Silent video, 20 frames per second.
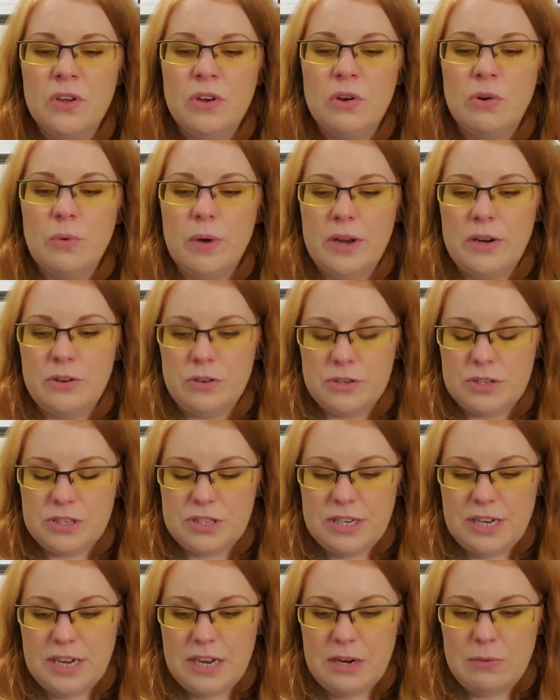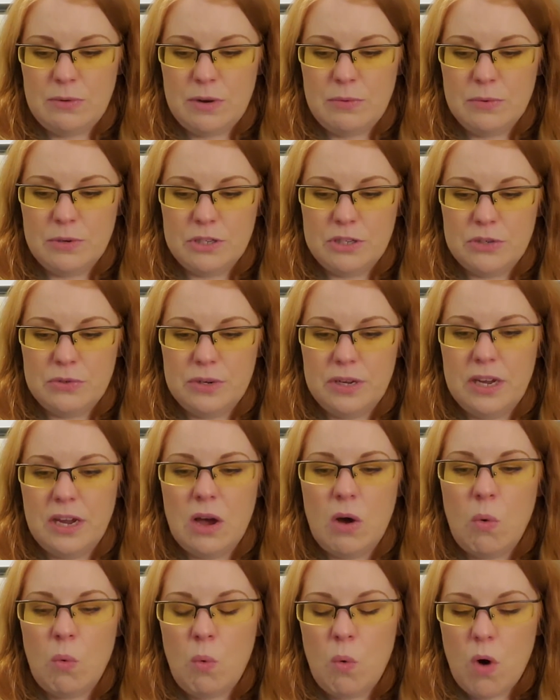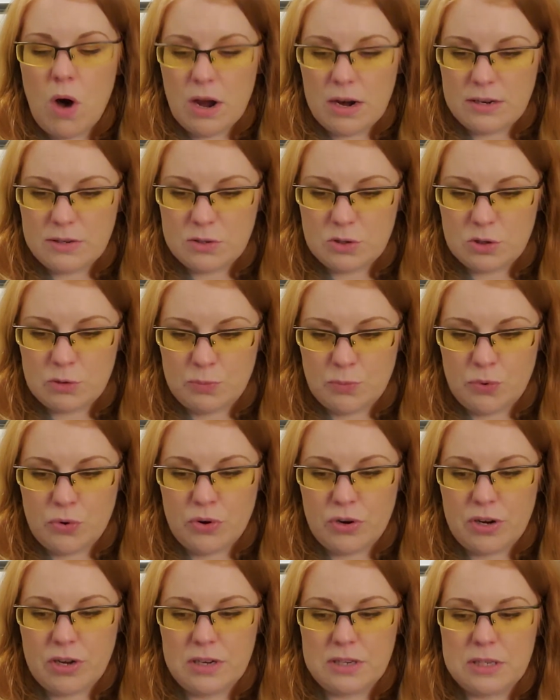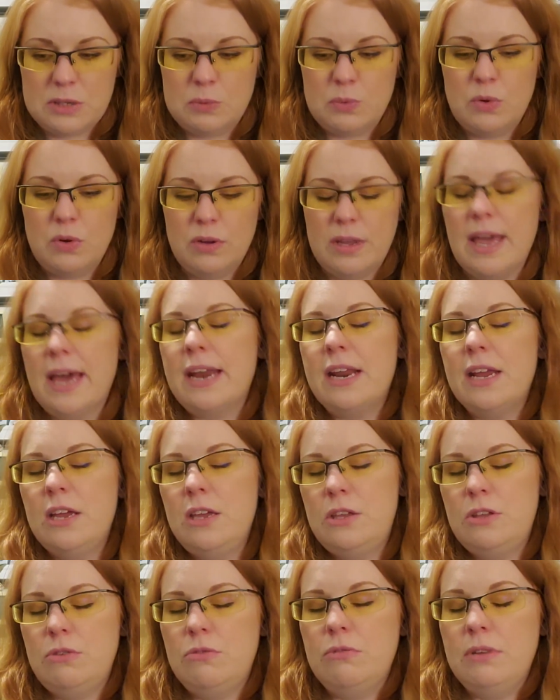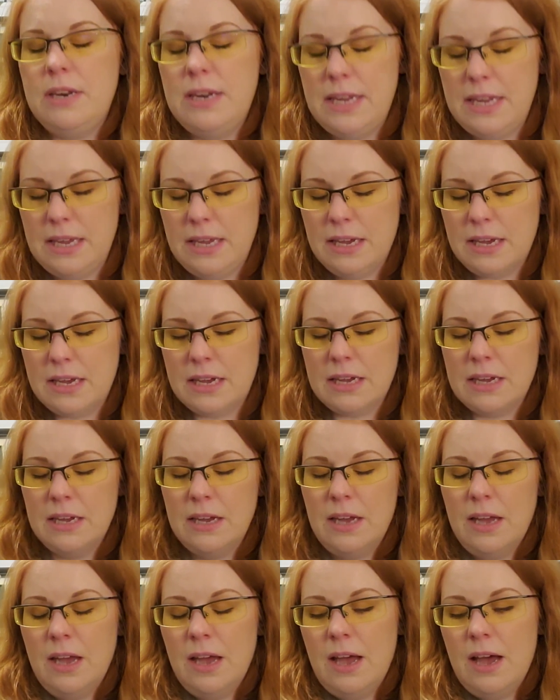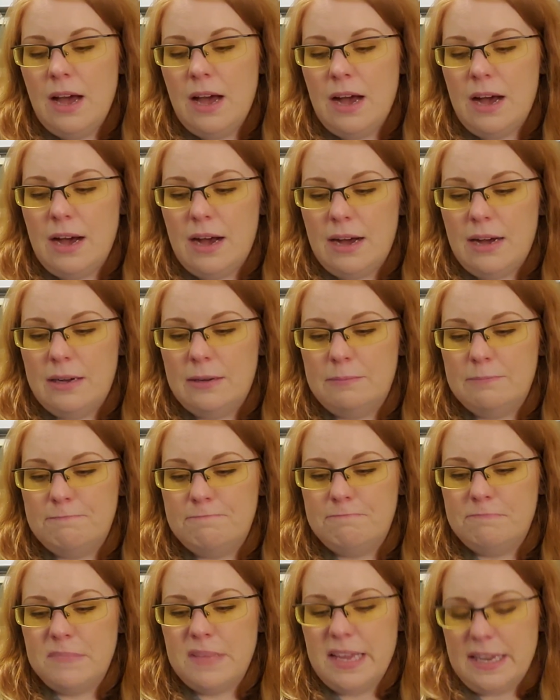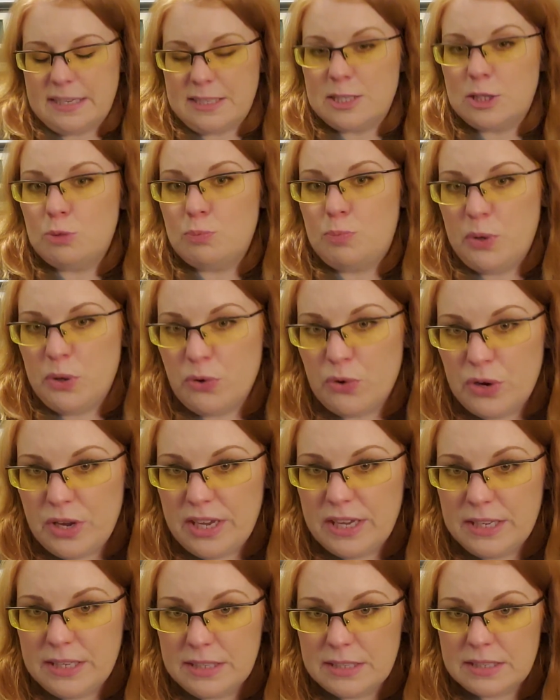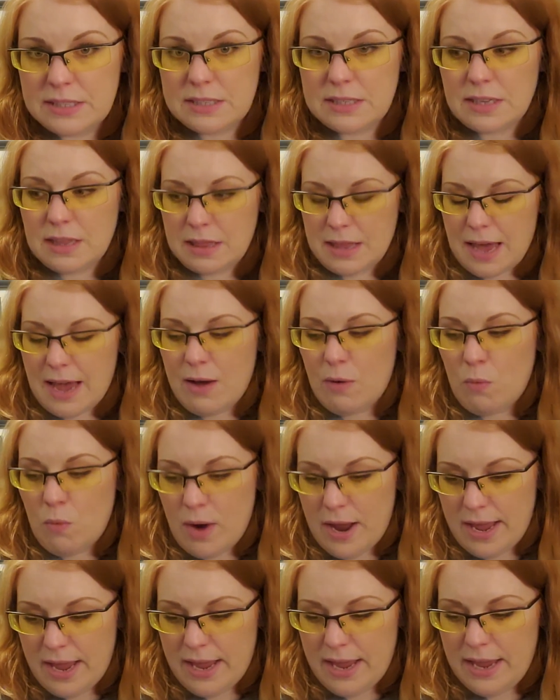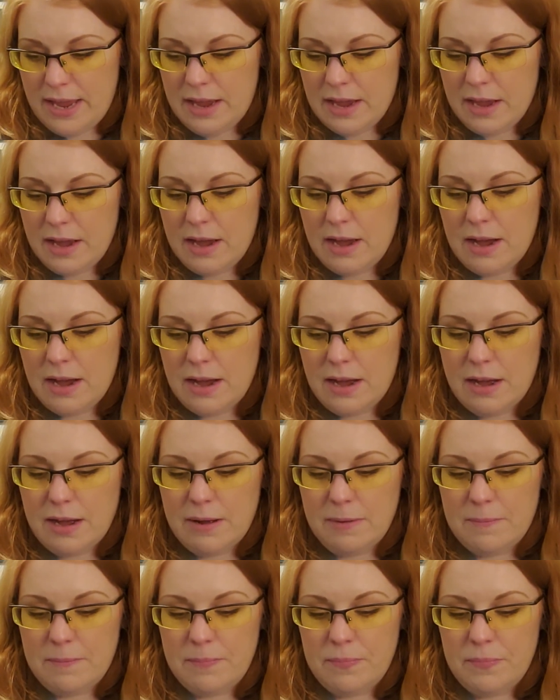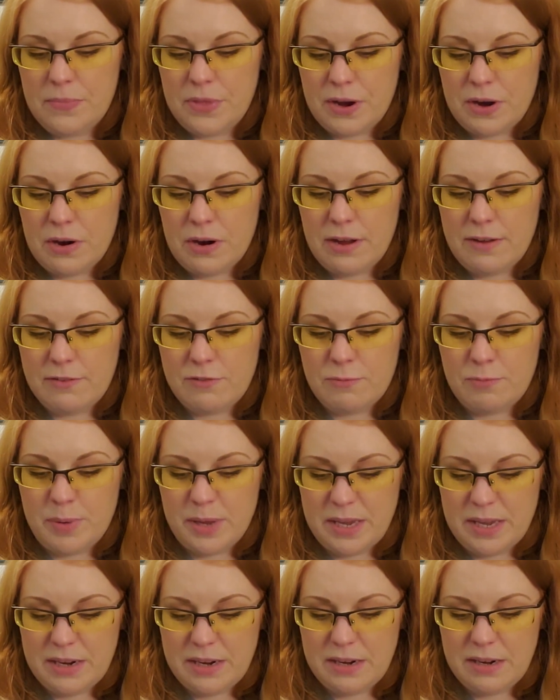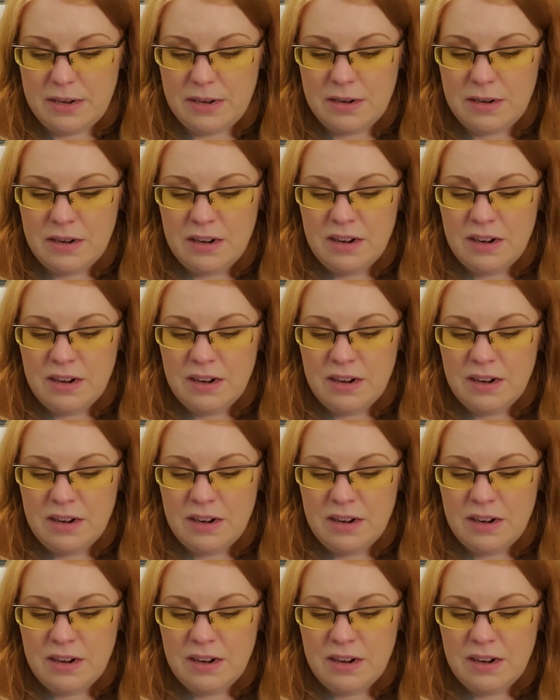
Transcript: who understand what we're doing, want to support us, will get a unique um, experience that way. Um, there have been